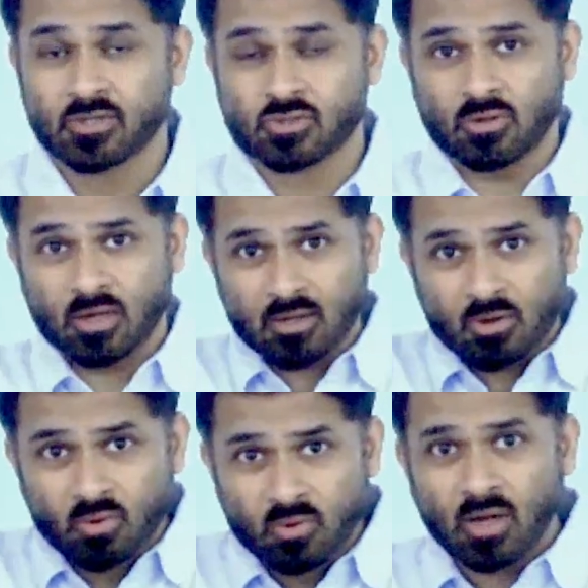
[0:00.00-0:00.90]

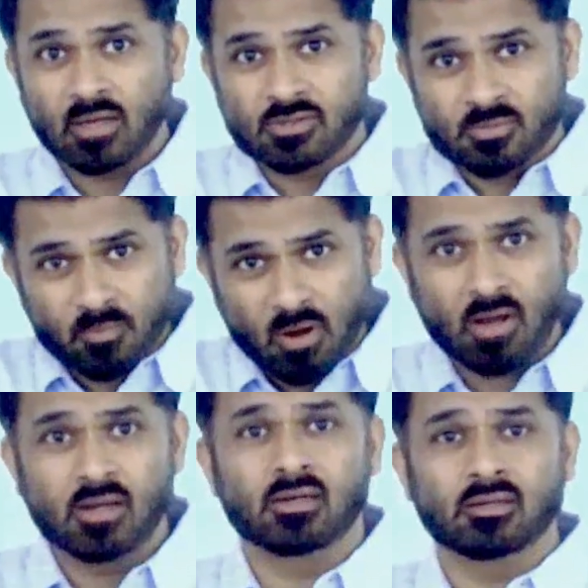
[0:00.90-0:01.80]
So a
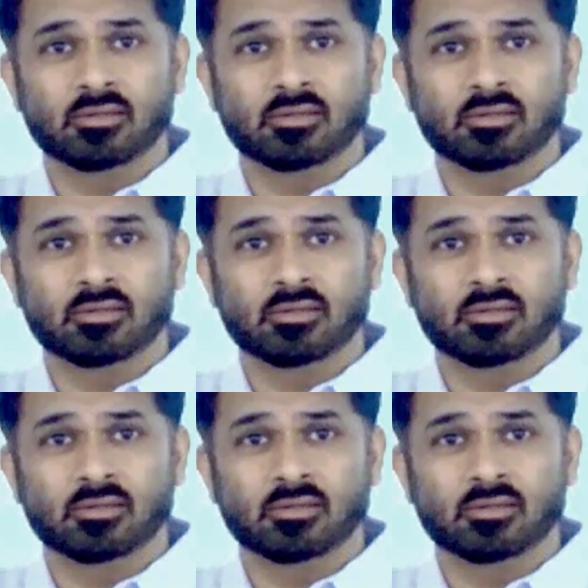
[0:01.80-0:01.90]
small,